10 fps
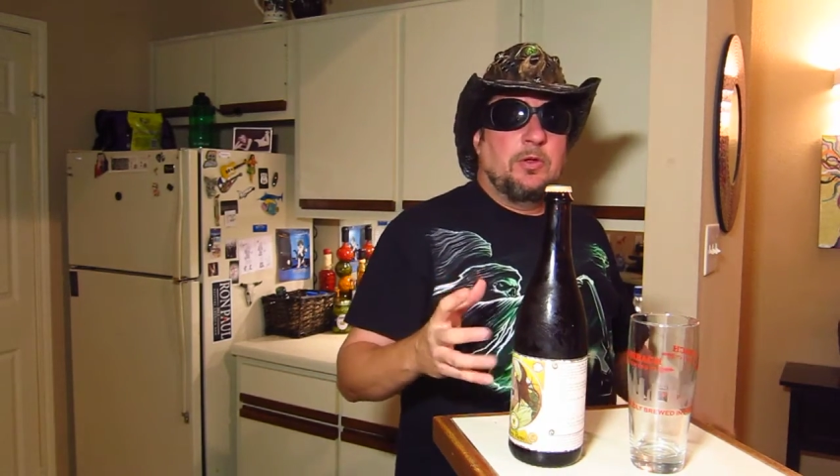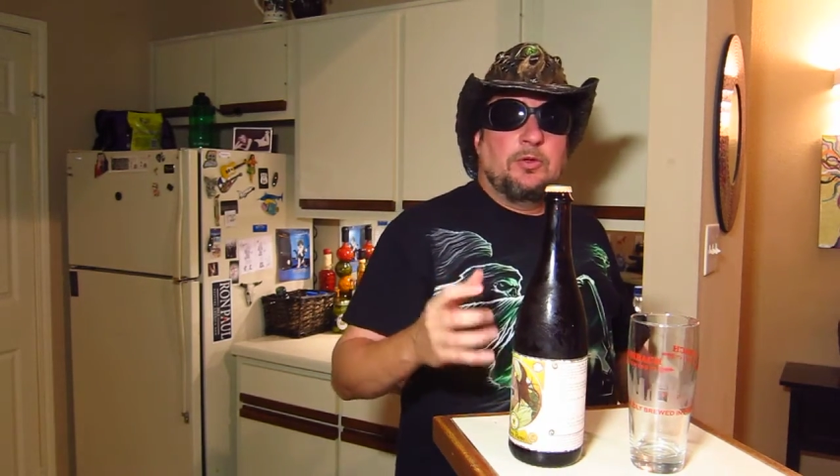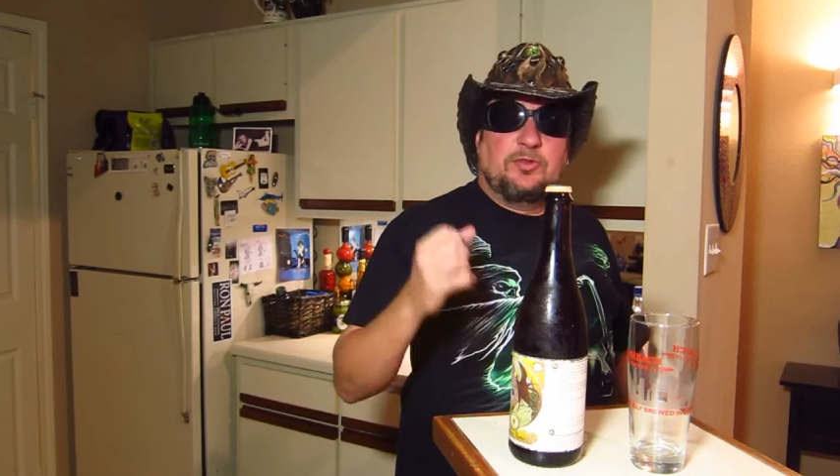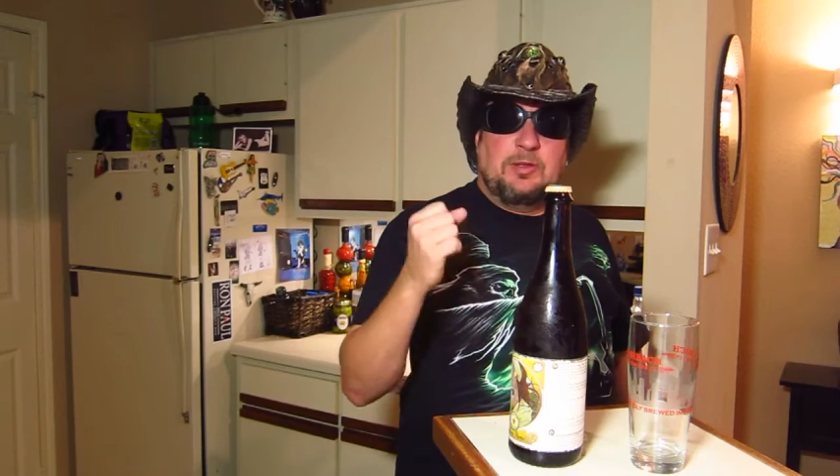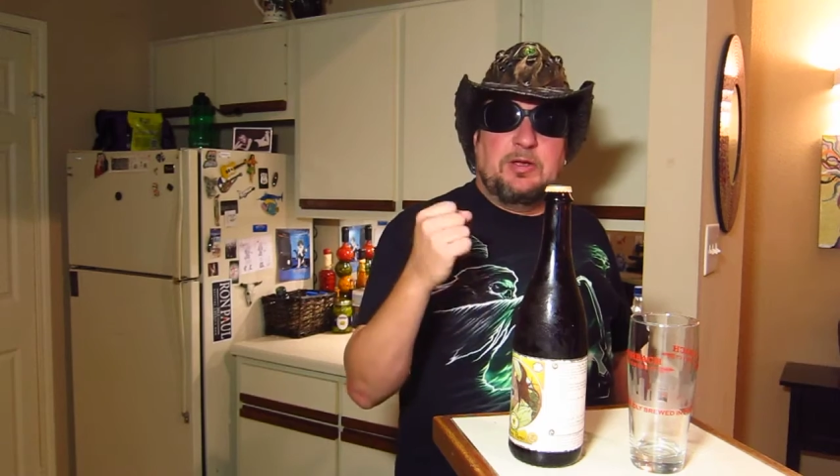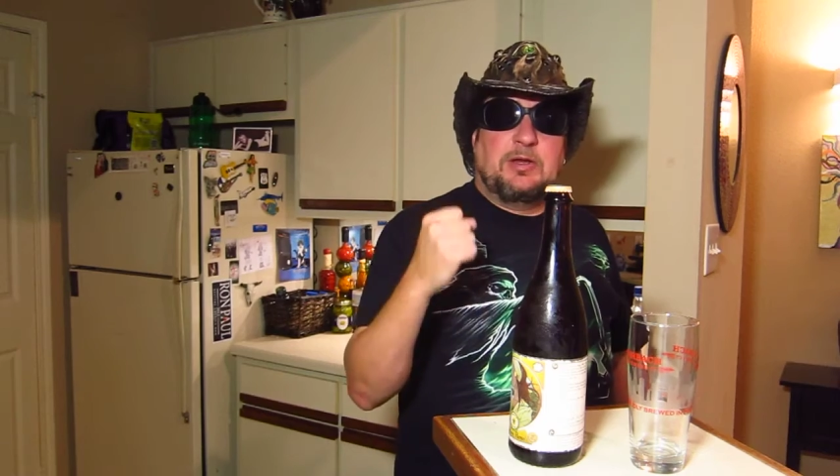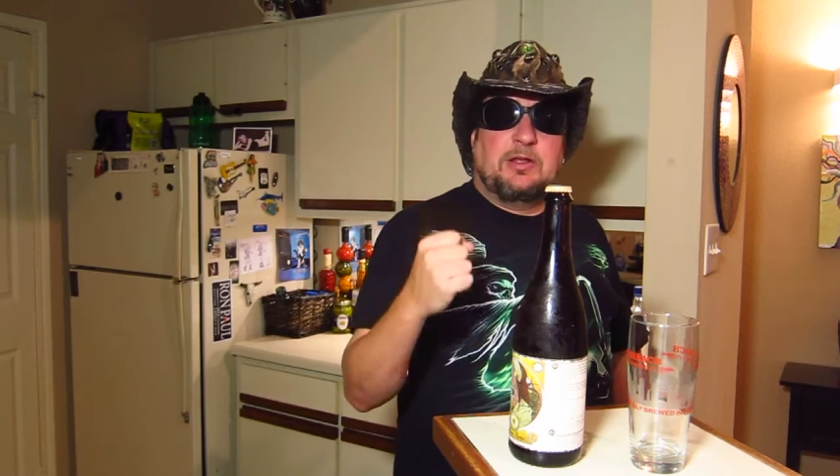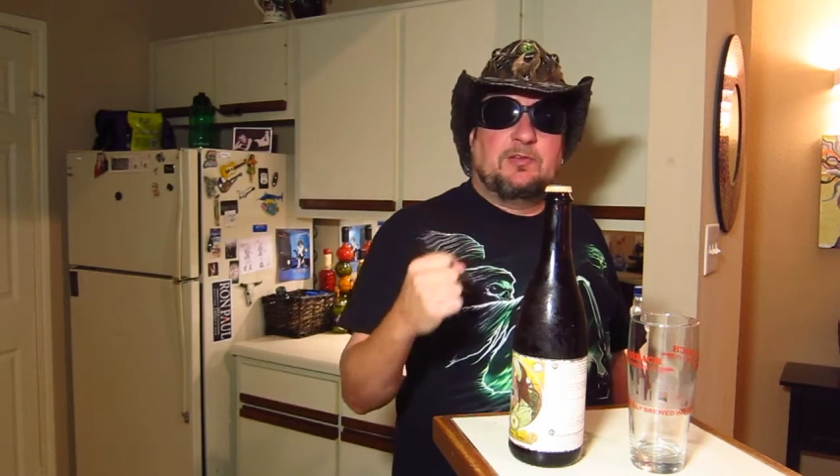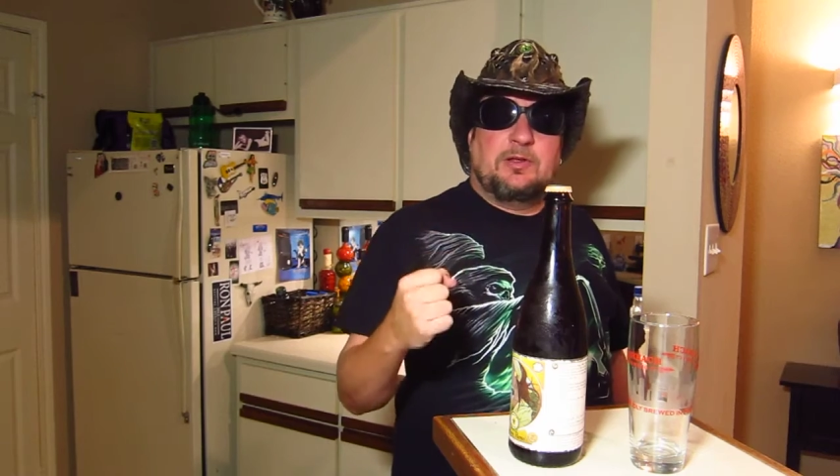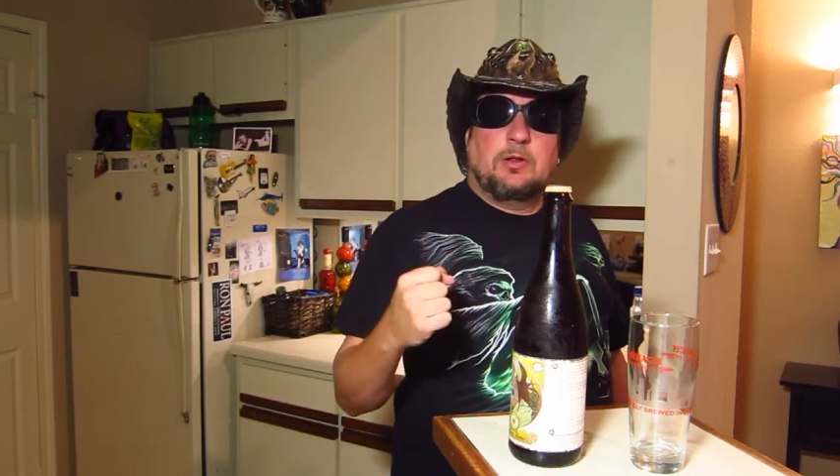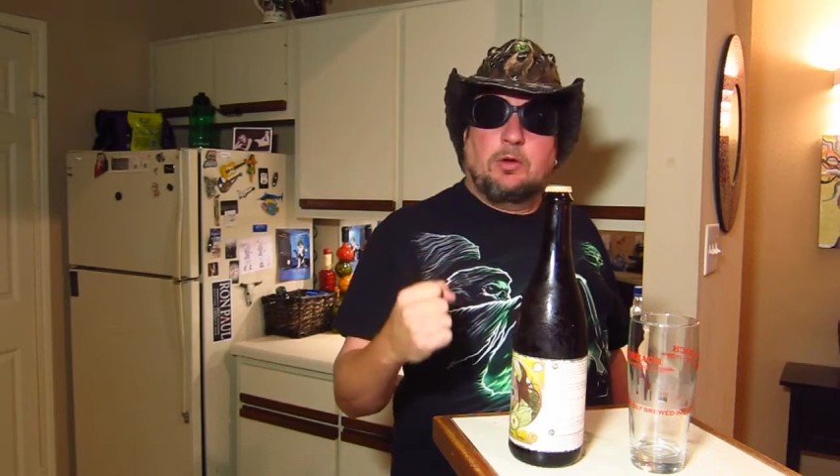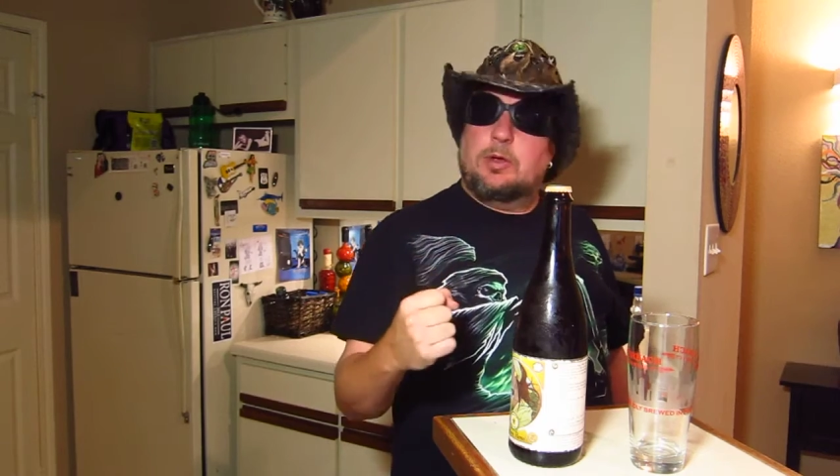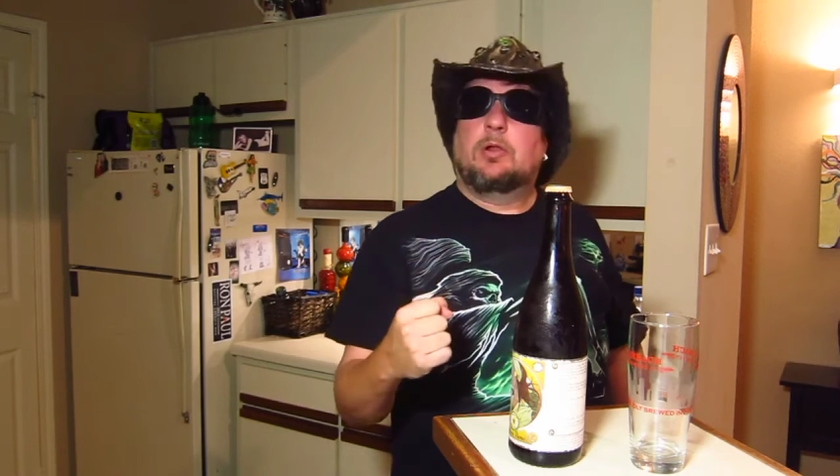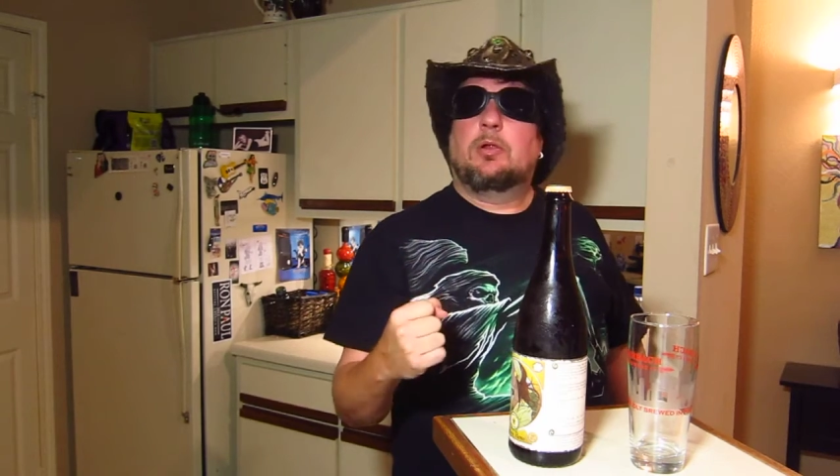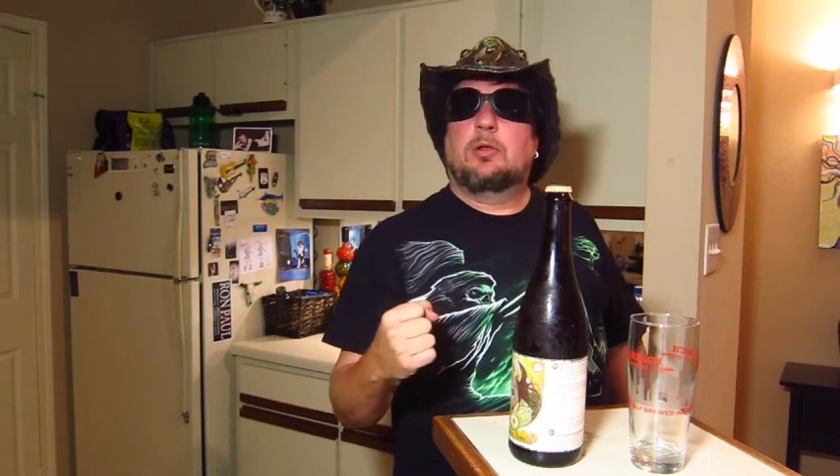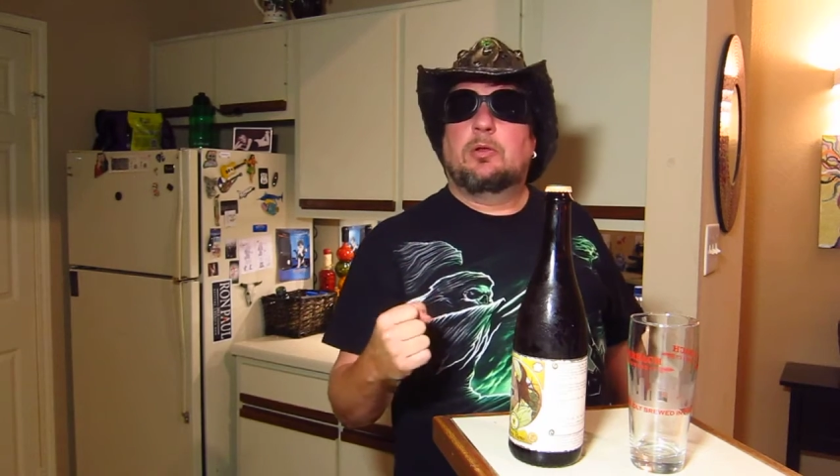CBDC loyal,